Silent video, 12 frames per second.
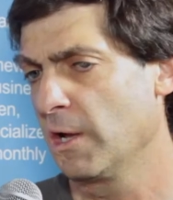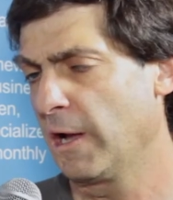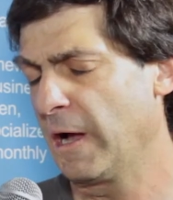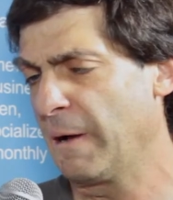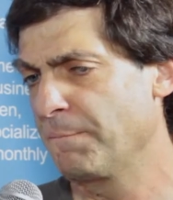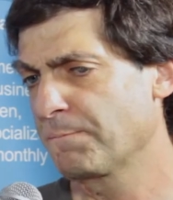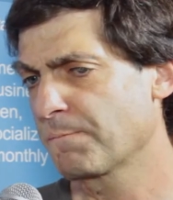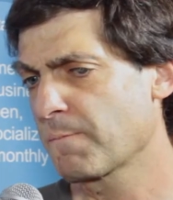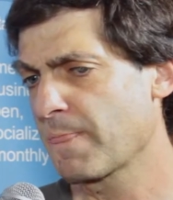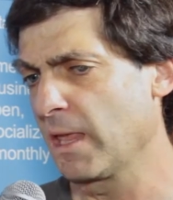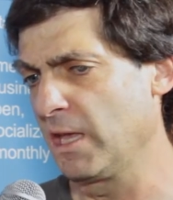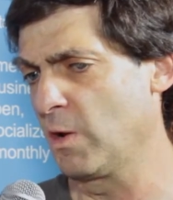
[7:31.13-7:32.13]
Um,
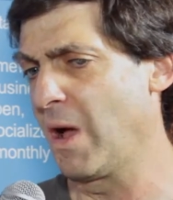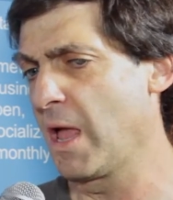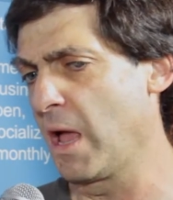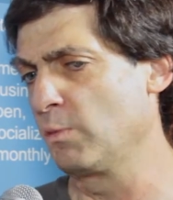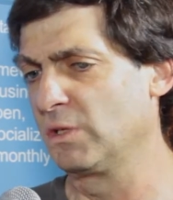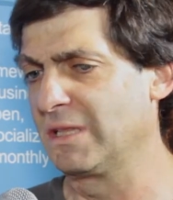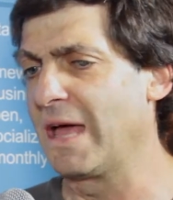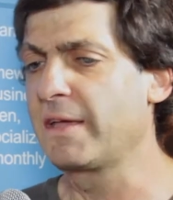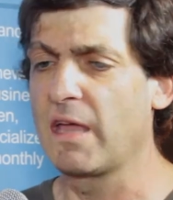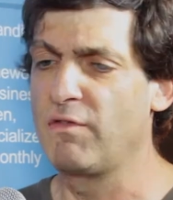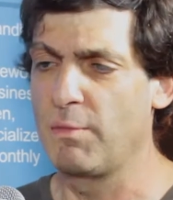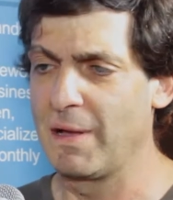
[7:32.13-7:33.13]
you know, I, I, would
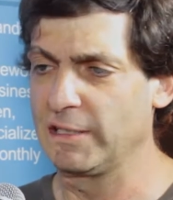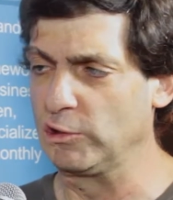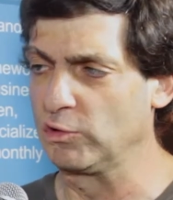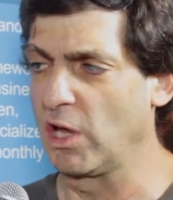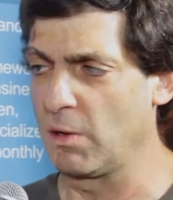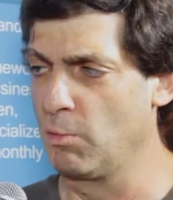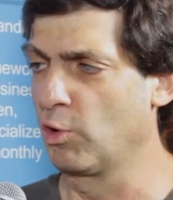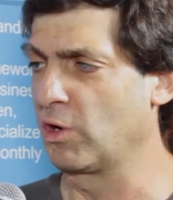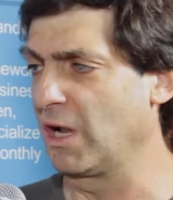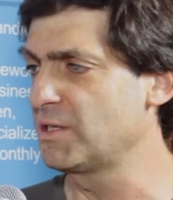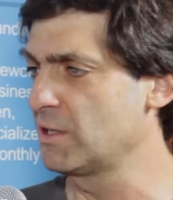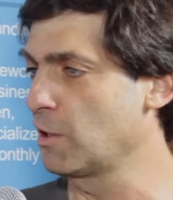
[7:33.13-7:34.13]
like everybody to take more
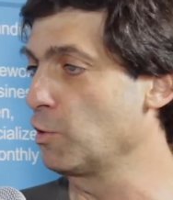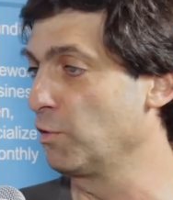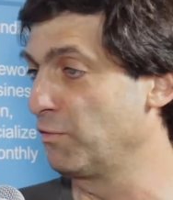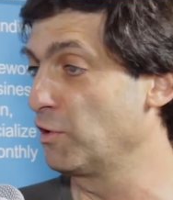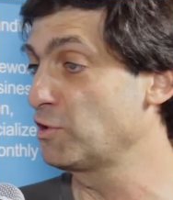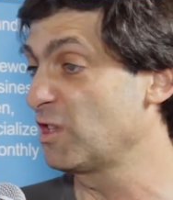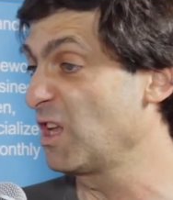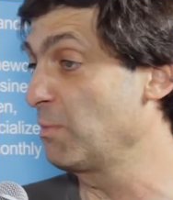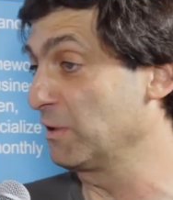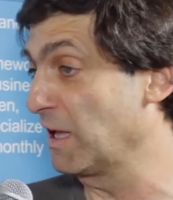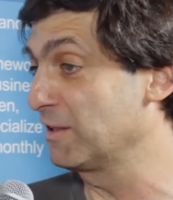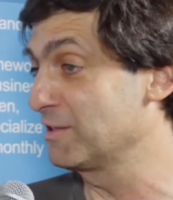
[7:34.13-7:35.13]
classes at the university,
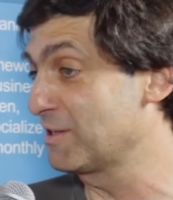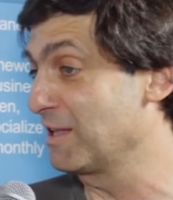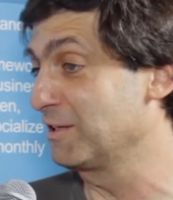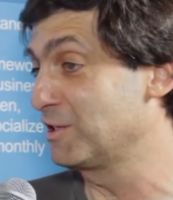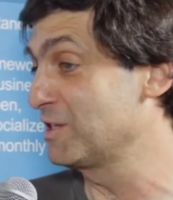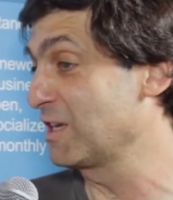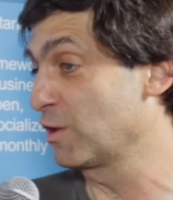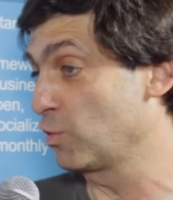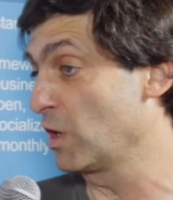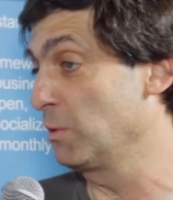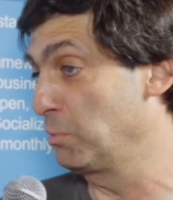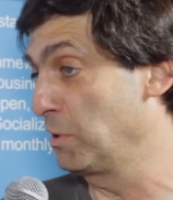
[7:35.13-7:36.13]
but I understand this is
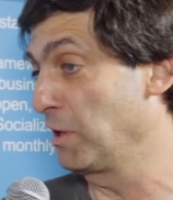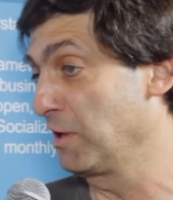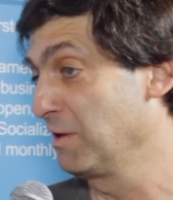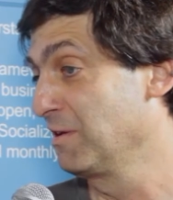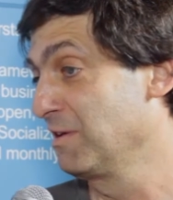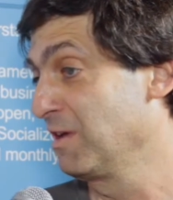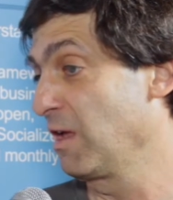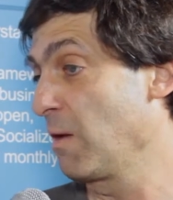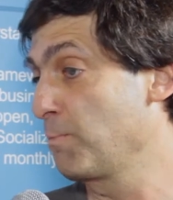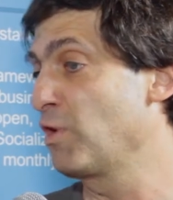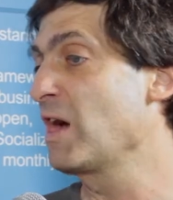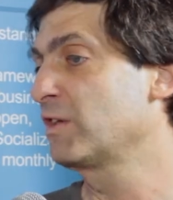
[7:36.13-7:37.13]
incredibly
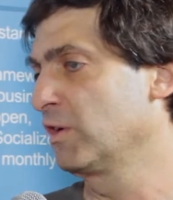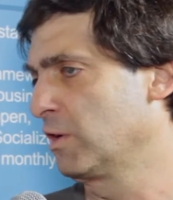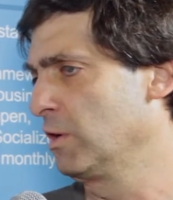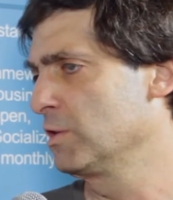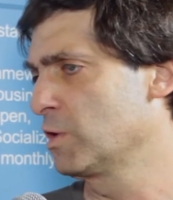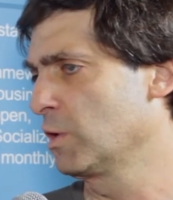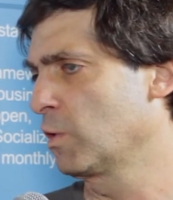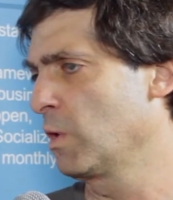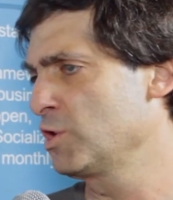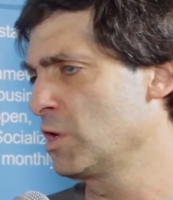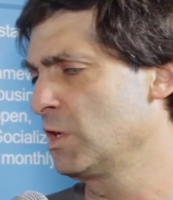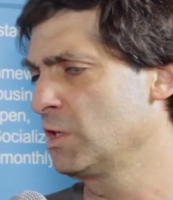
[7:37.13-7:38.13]
impractical. So the
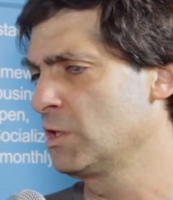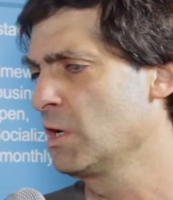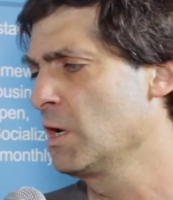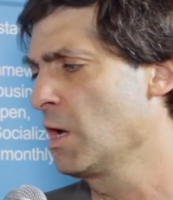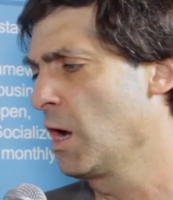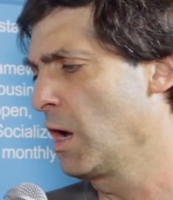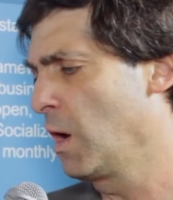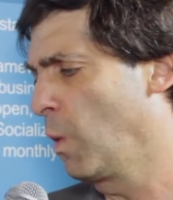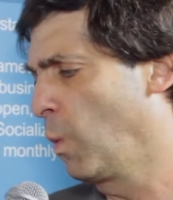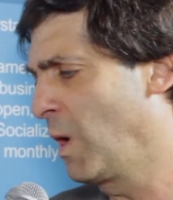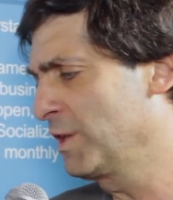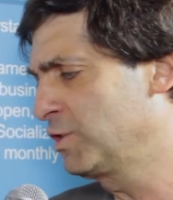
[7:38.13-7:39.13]
question is, uh,
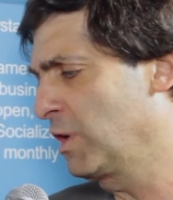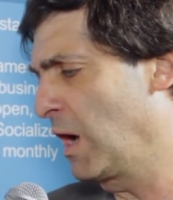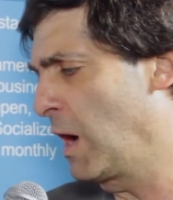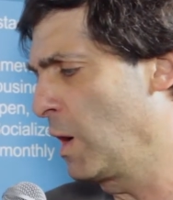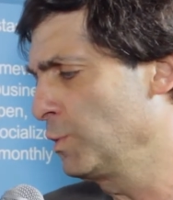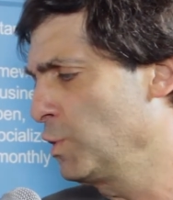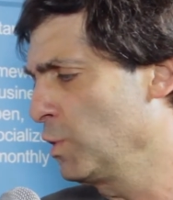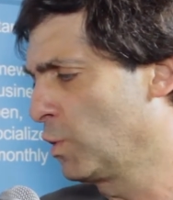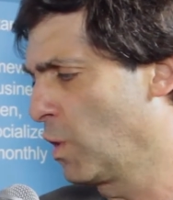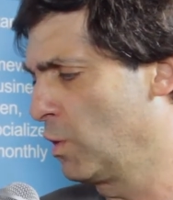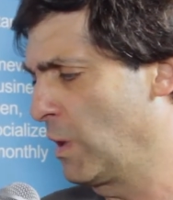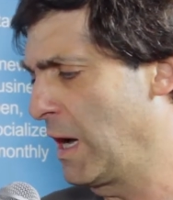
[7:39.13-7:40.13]
what, how do you
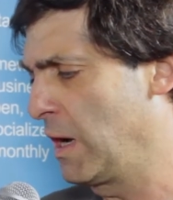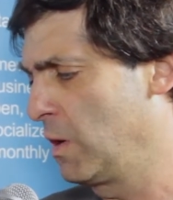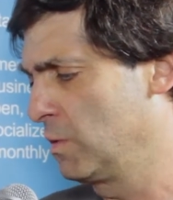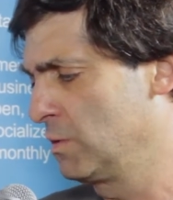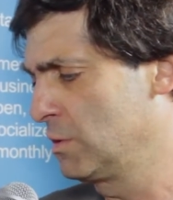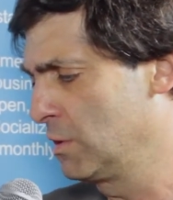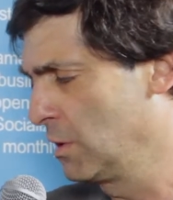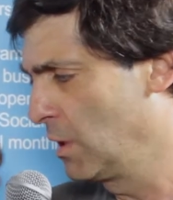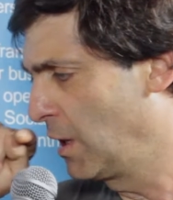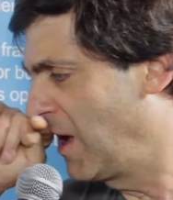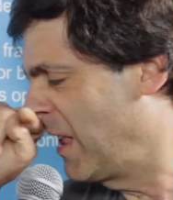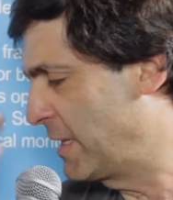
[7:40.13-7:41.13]
go around
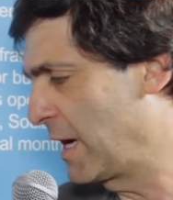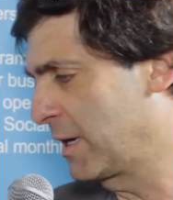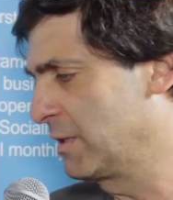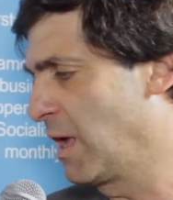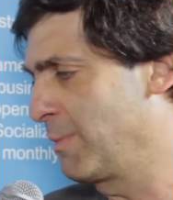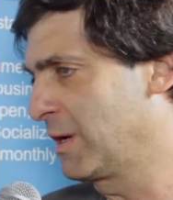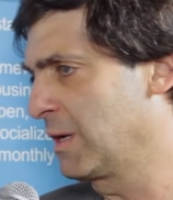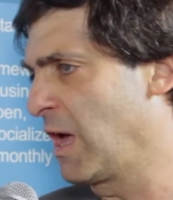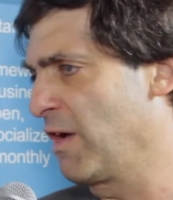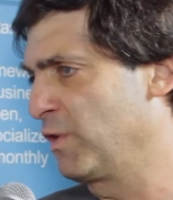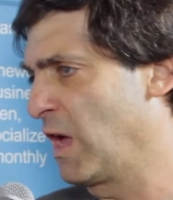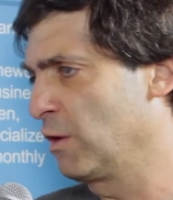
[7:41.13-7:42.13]
uh, the academic
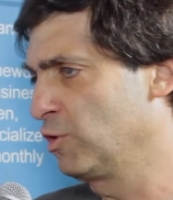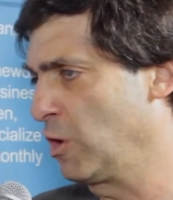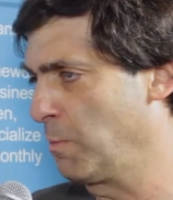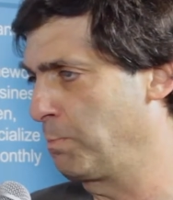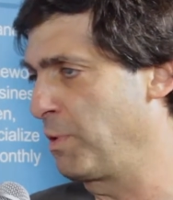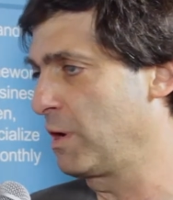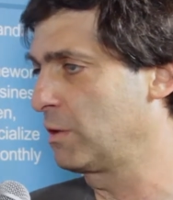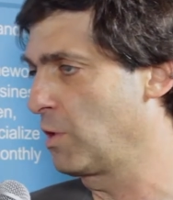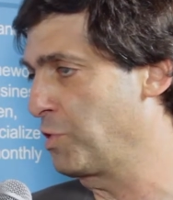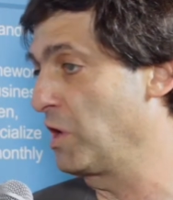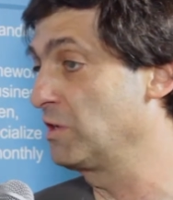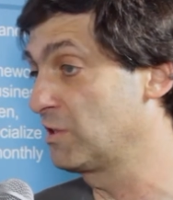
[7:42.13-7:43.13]
life, and how do you pick the
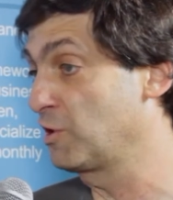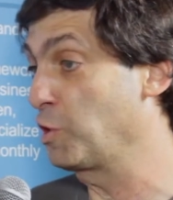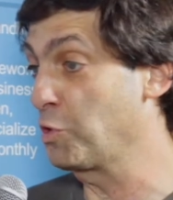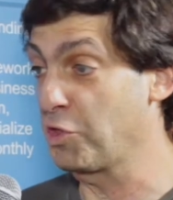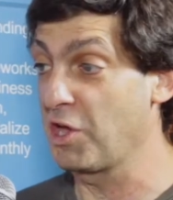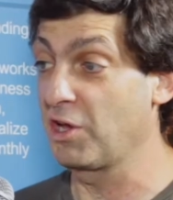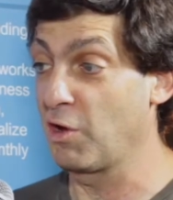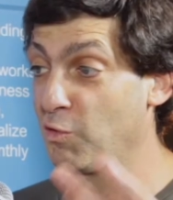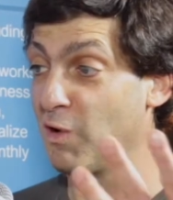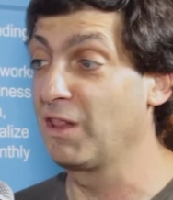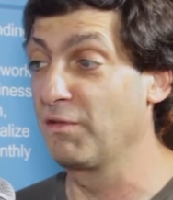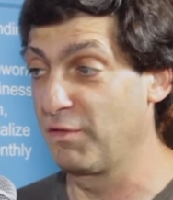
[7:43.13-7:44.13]
things that you think are
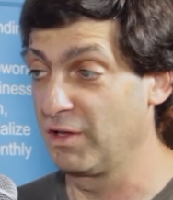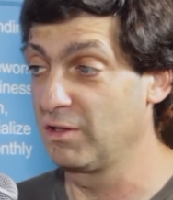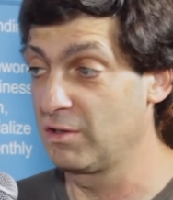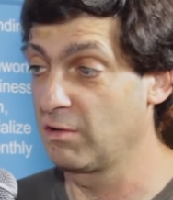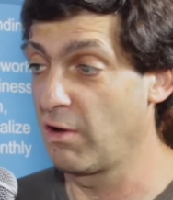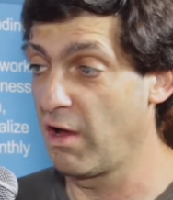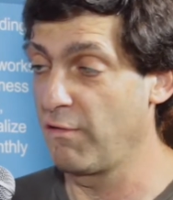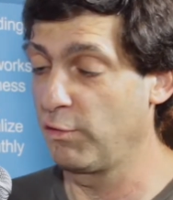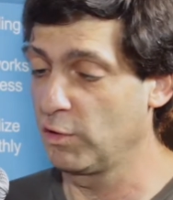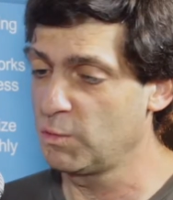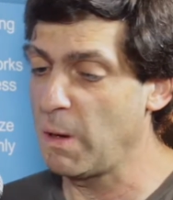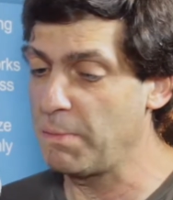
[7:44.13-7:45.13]
relevant uh, for
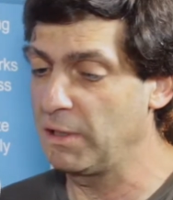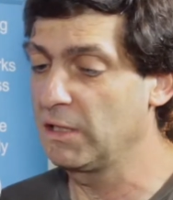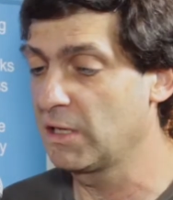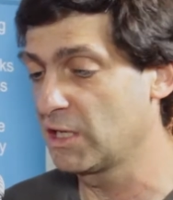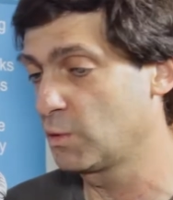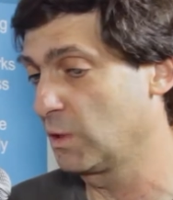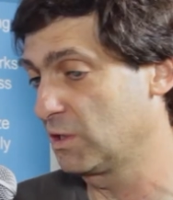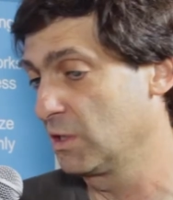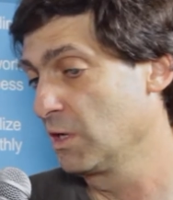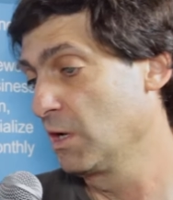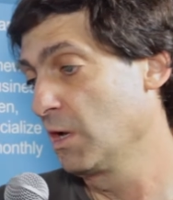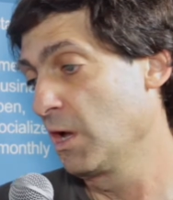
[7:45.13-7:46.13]
those people? And that's what
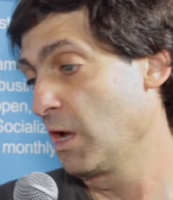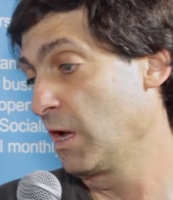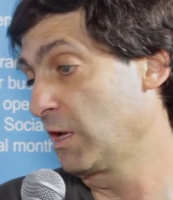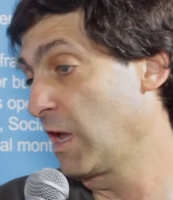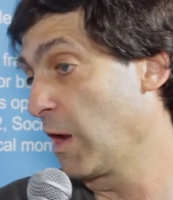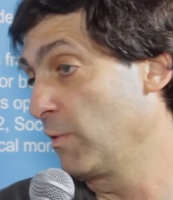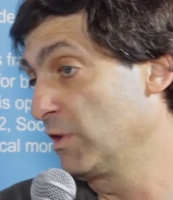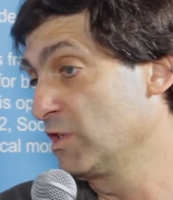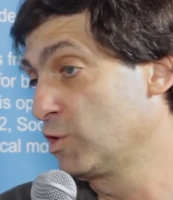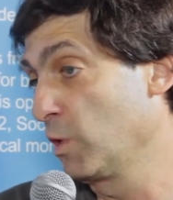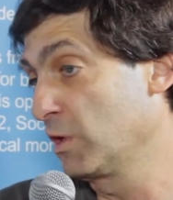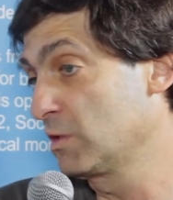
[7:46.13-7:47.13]
uh, Keren
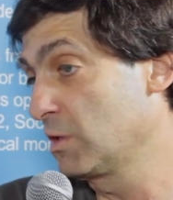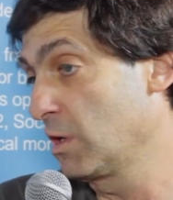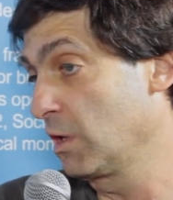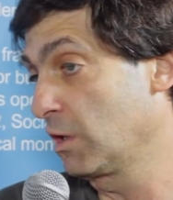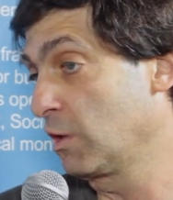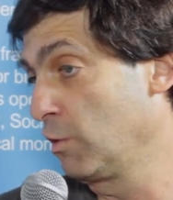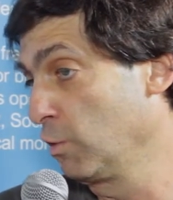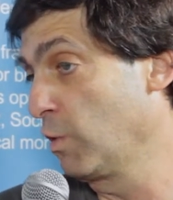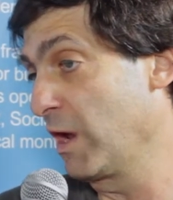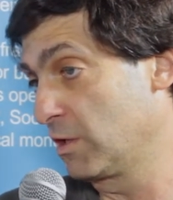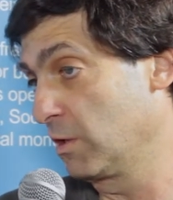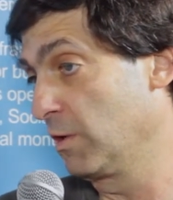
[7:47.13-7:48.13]
is doing as a
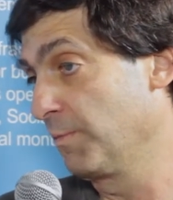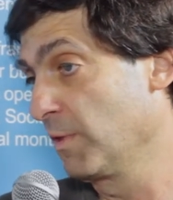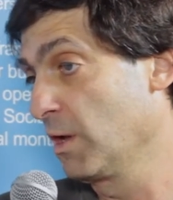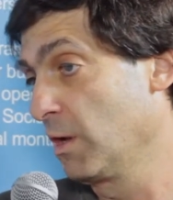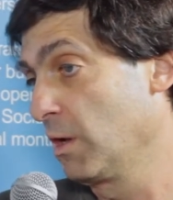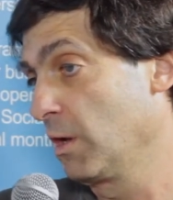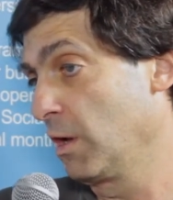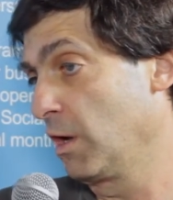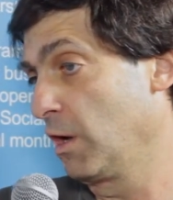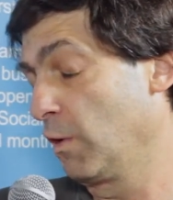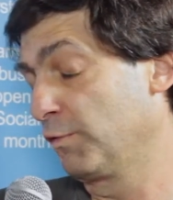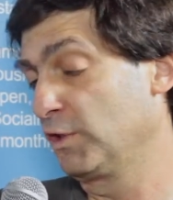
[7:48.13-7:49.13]
curator uh,
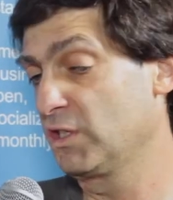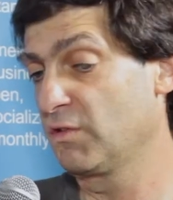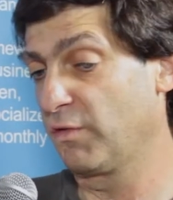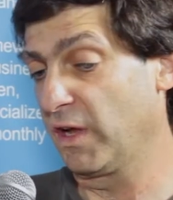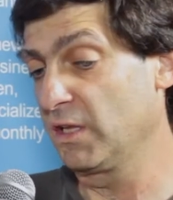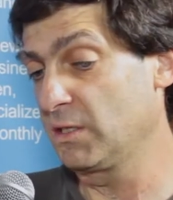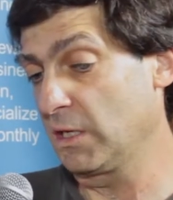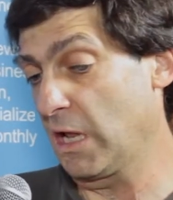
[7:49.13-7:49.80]
of these events.